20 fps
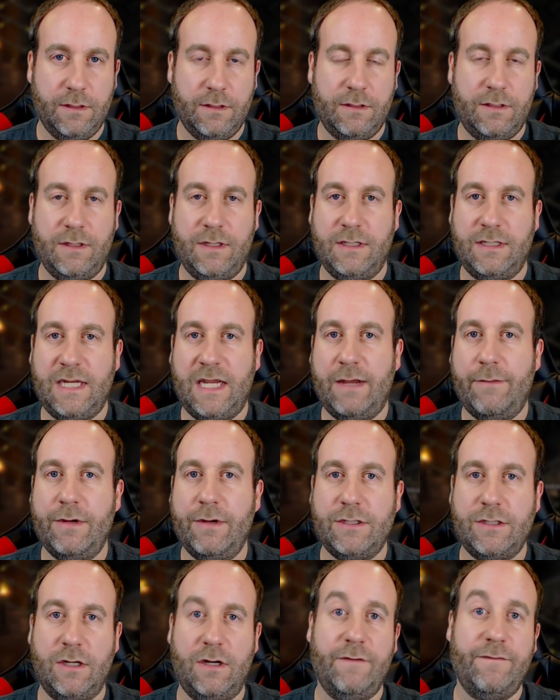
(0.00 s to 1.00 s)
to the
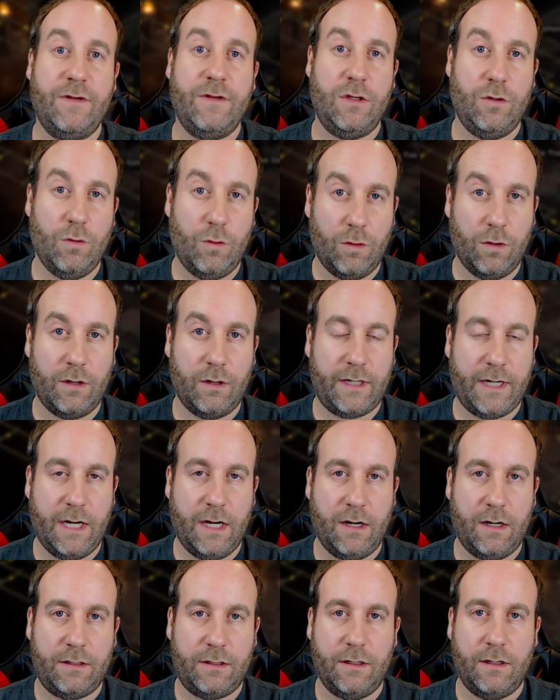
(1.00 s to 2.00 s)
damage of your
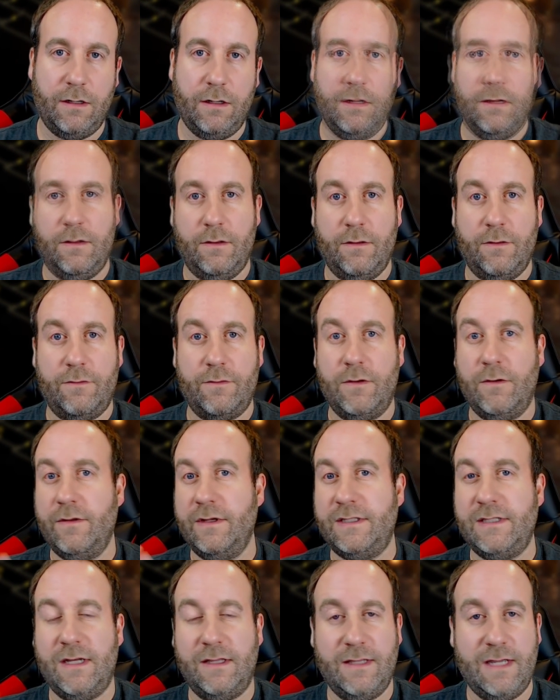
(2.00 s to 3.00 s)
character. Throw
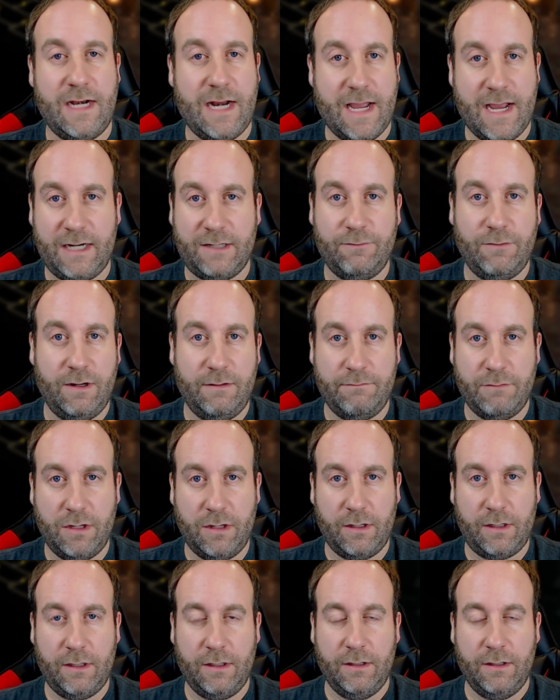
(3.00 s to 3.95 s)
this on that Act 1 merc,